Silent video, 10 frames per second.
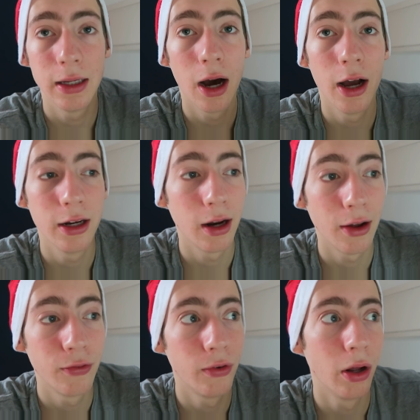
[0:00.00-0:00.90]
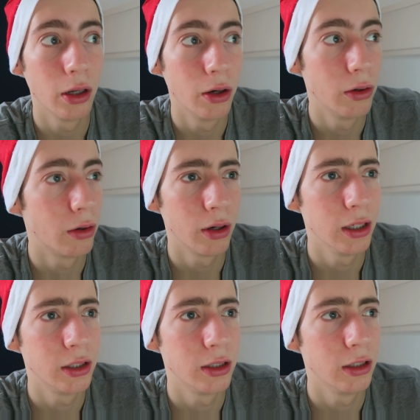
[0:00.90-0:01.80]
guy that I follow
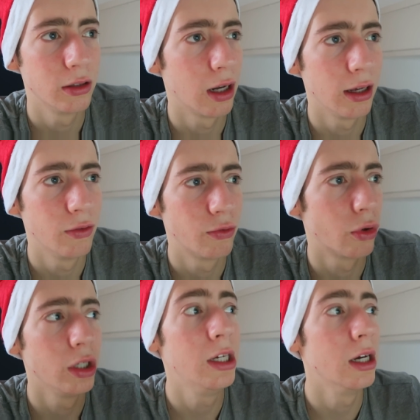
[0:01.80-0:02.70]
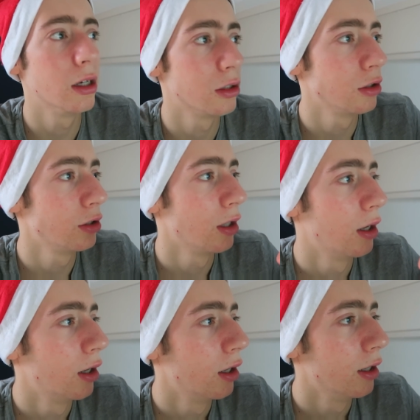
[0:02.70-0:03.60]
already since like for years.
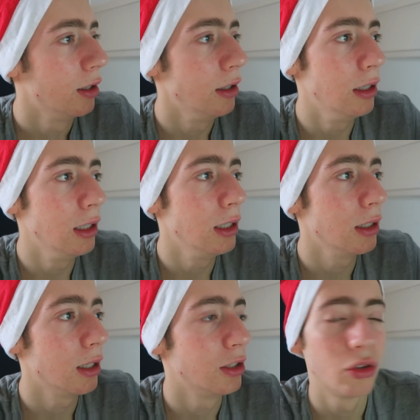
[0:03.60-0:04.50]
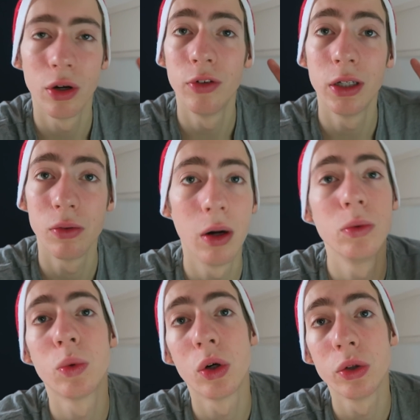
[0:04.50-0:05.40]
He is traveling around
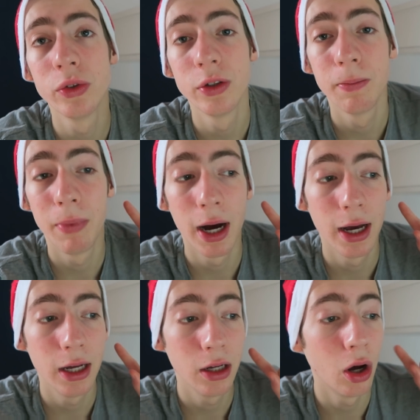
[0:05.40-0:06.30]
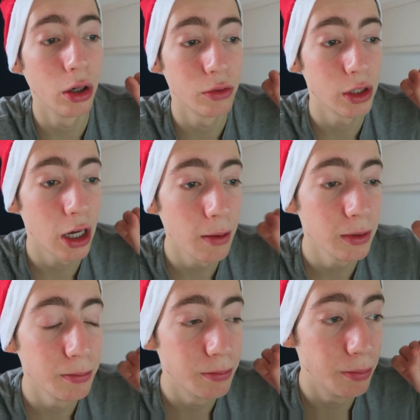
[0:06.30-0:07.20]
the world on a
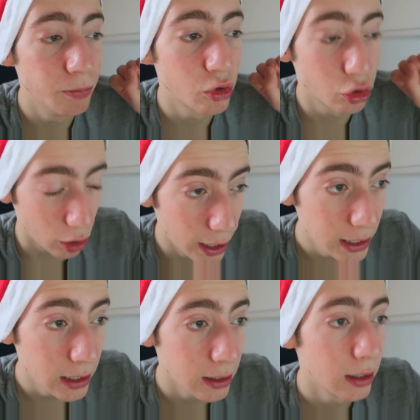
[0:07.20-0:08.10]
recumbent trike.